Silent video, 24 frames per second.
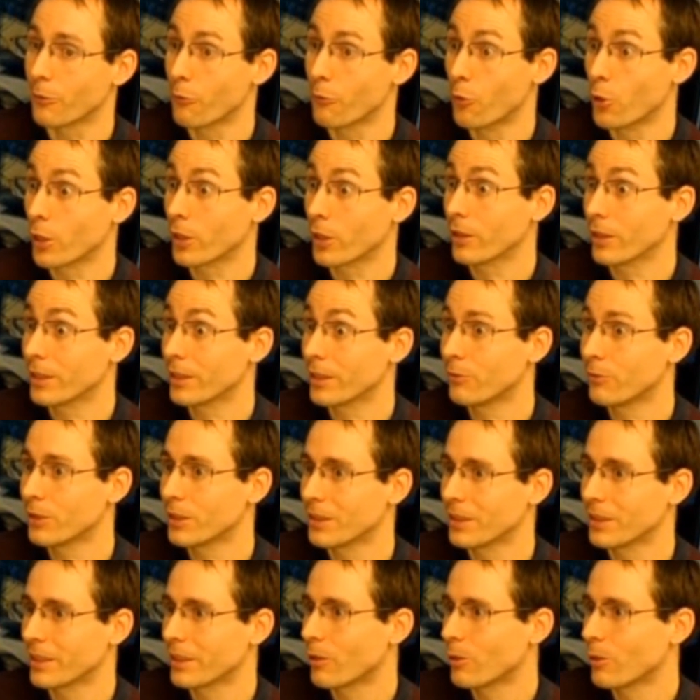what are
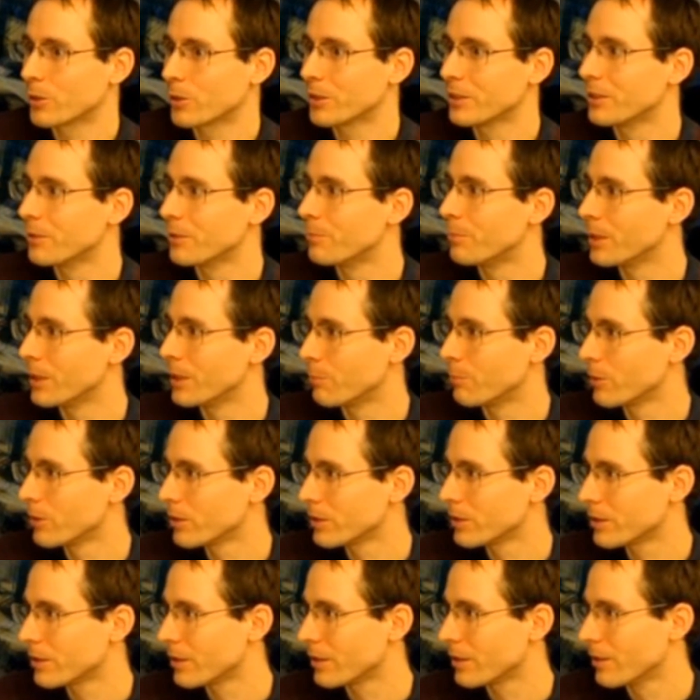even like also
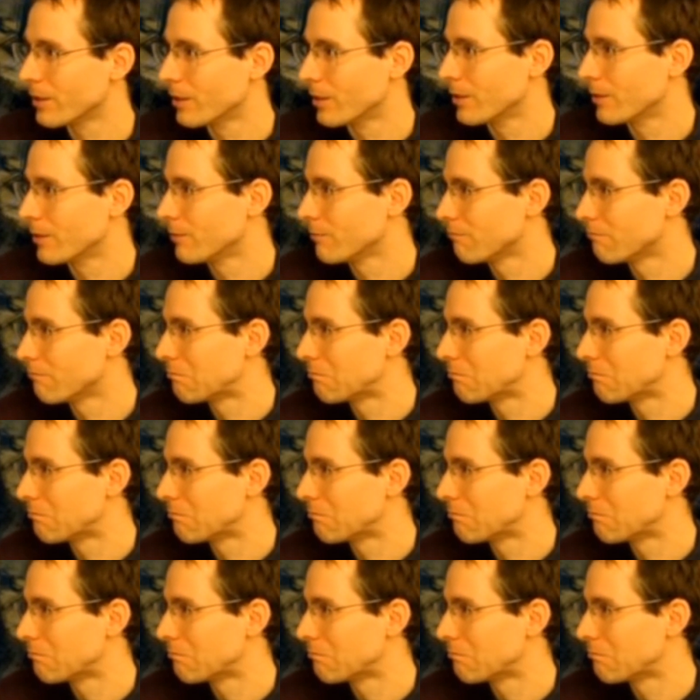variables that are